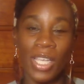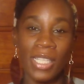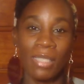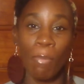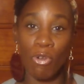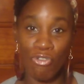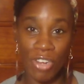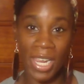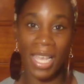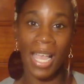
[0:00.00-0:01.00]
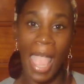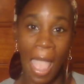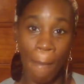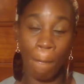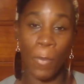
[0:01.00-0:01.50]
It's Maria
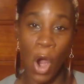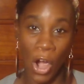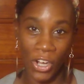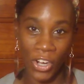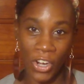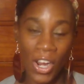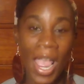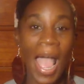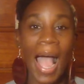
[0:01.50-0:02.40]
M. Parker.